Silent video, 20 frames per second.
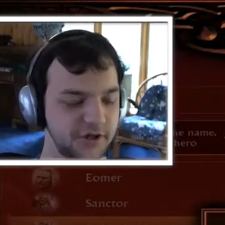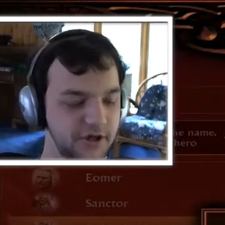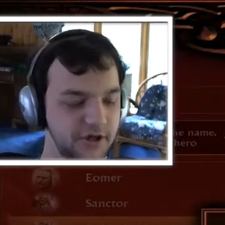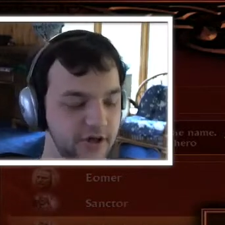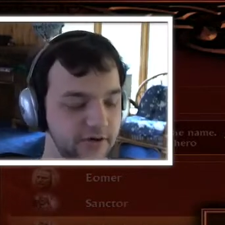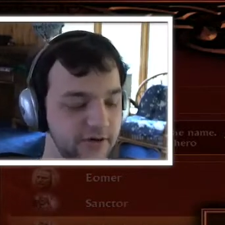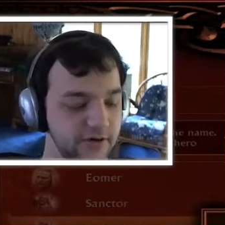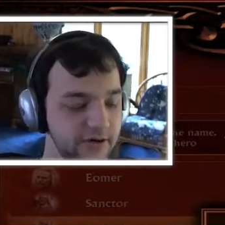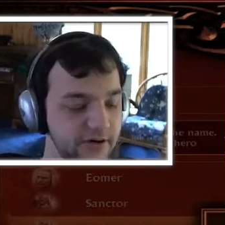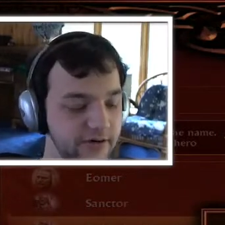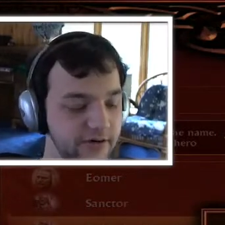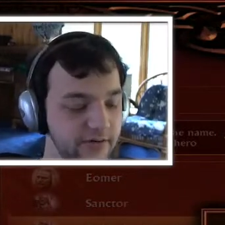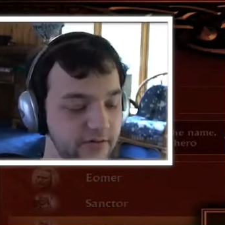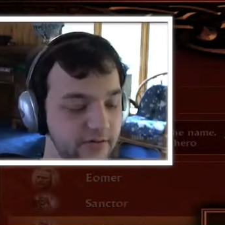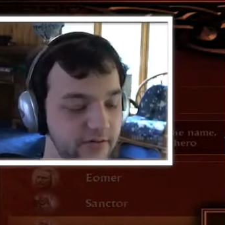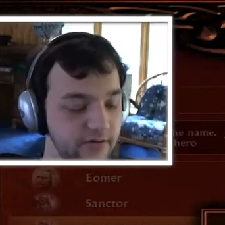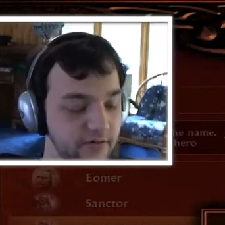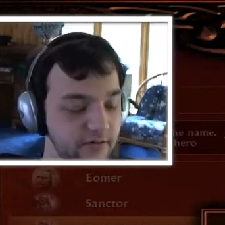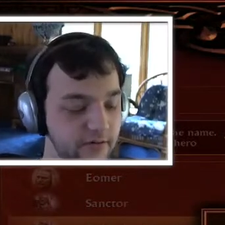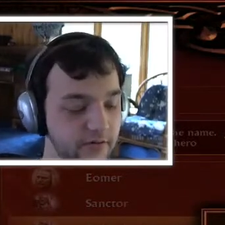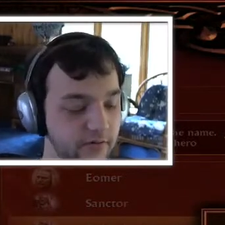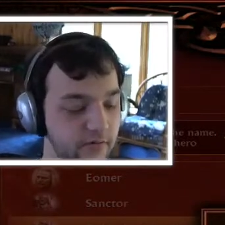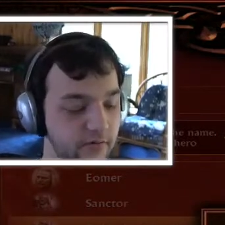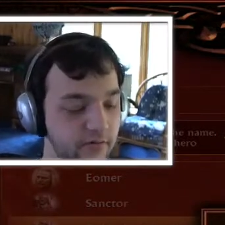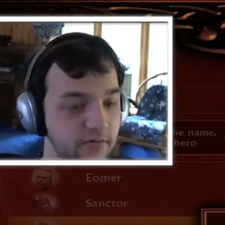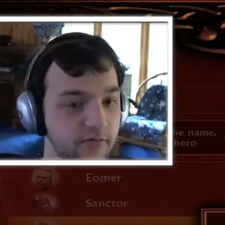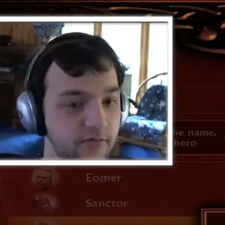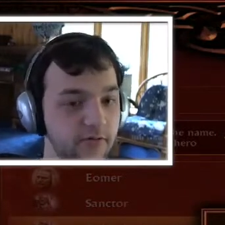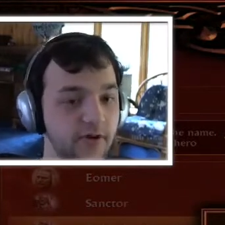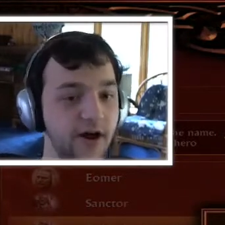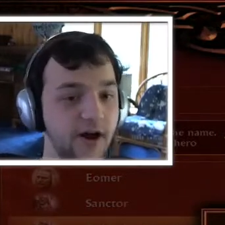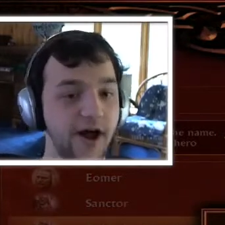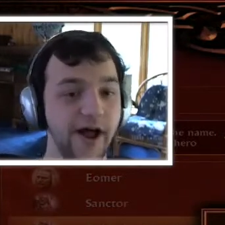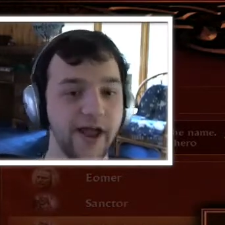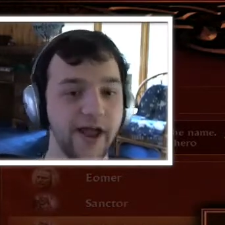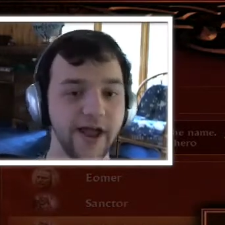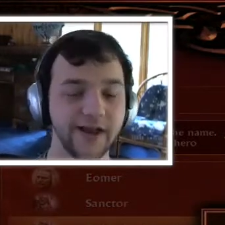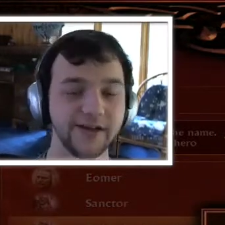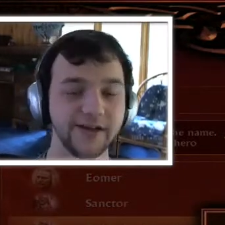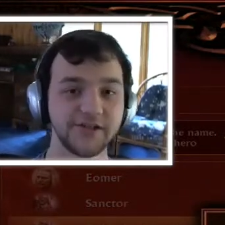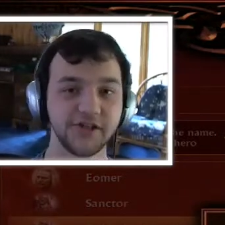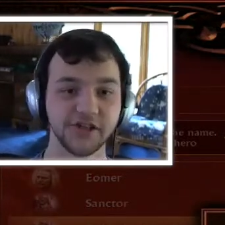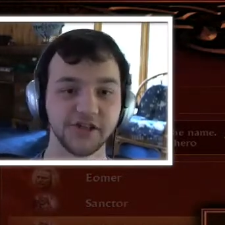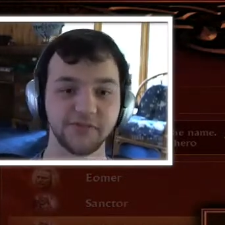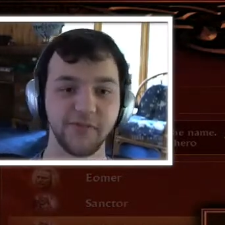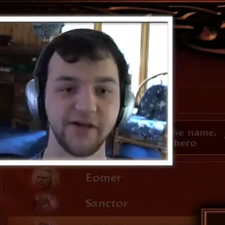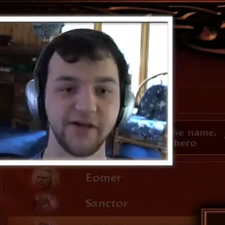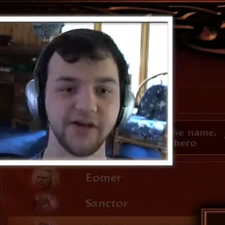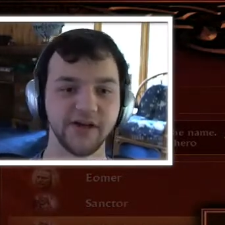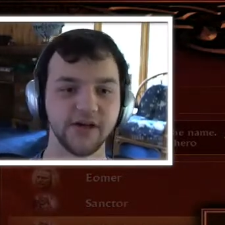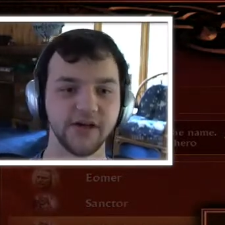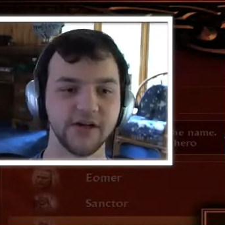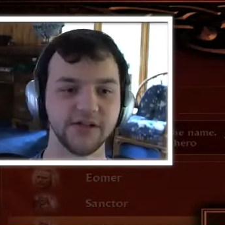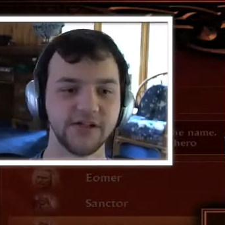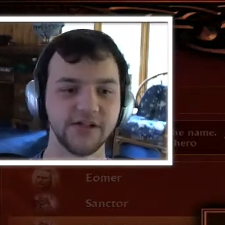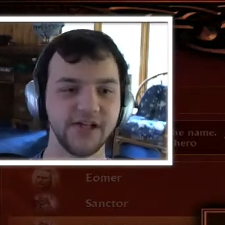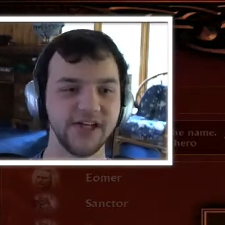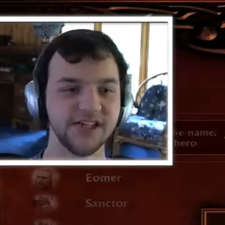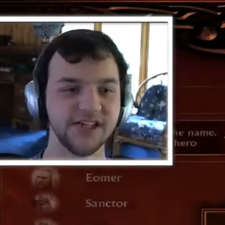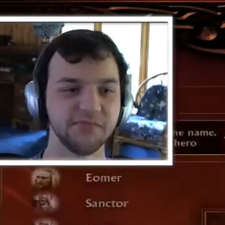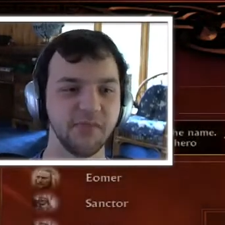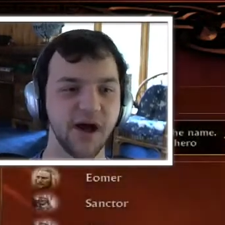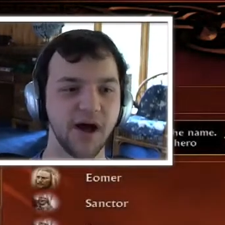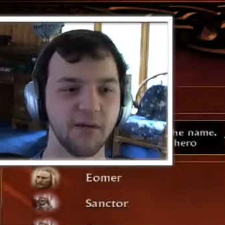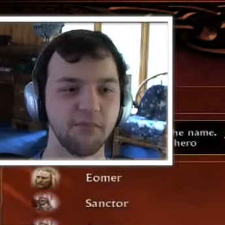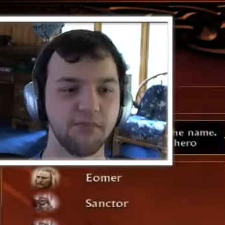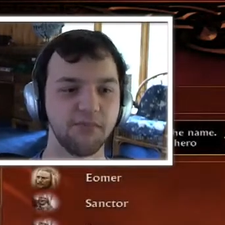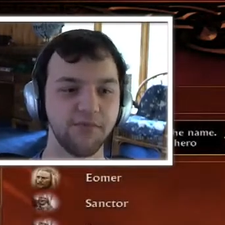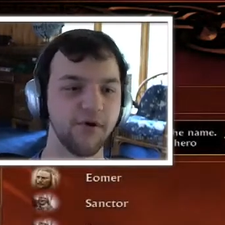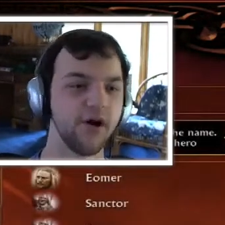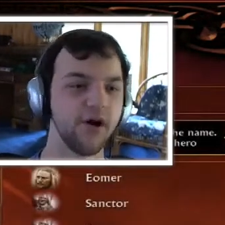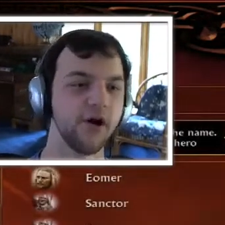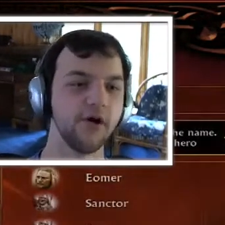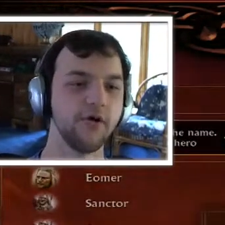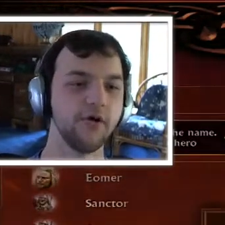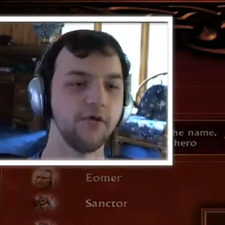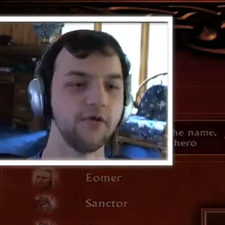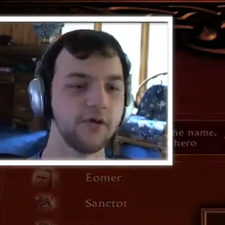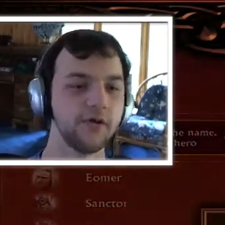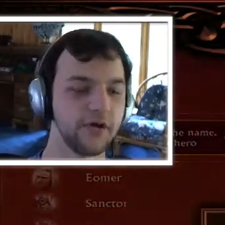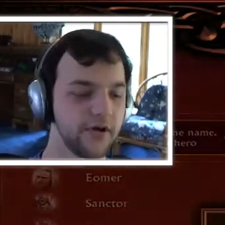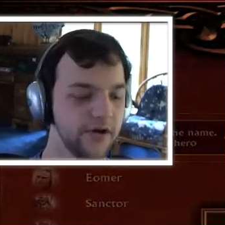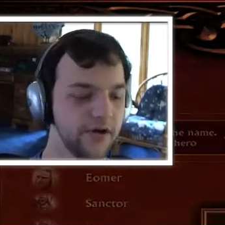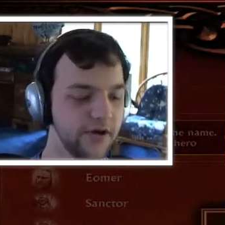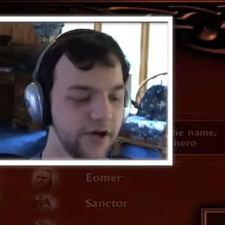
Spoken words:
You know what? Ryan, just because he's my bro.